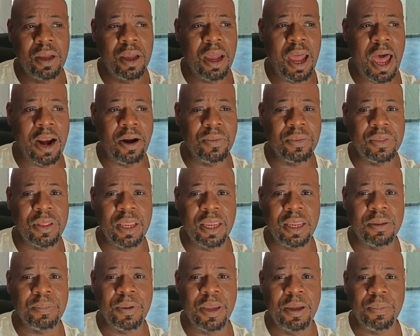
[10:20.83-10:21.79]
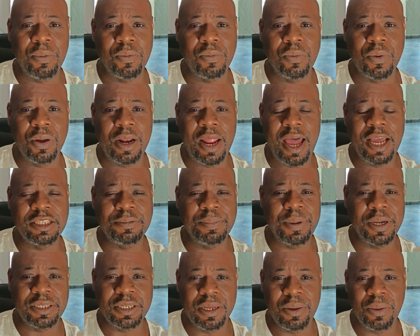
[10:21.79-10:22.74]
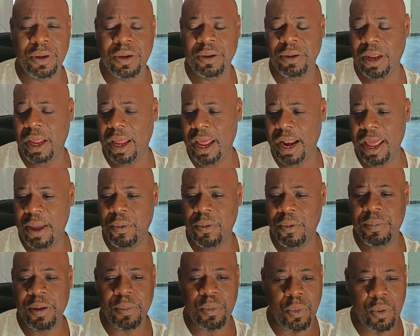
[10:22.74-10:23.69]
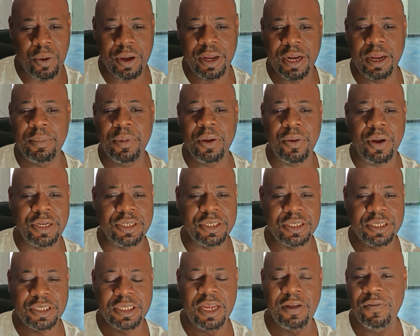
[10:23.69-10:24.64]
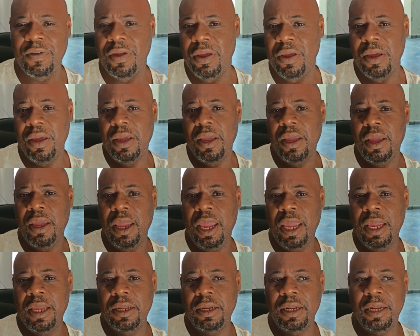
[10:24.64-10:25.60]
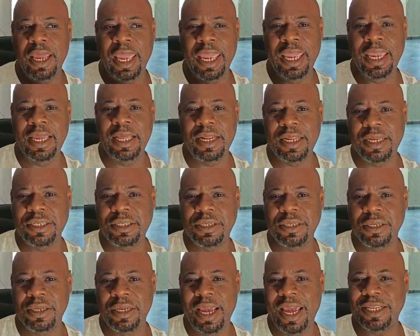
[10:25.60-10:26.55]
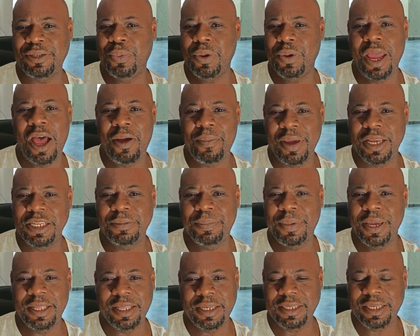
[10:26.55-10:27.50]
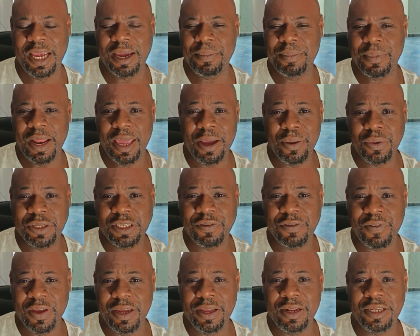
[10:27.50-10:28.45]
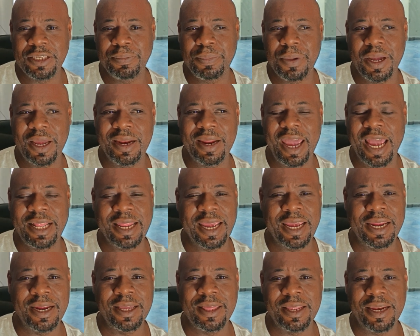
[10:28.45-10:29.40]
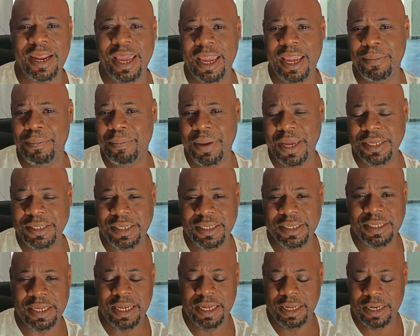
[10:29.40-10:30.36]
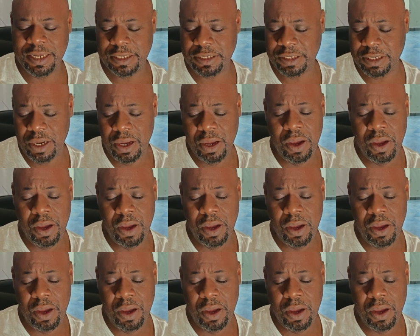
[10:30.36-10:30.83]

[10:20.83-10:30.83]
I don't think people realize, especially like when people work in immigration and stuff, English, yes, we all may speak the same language of English, but at the end of the day, business English,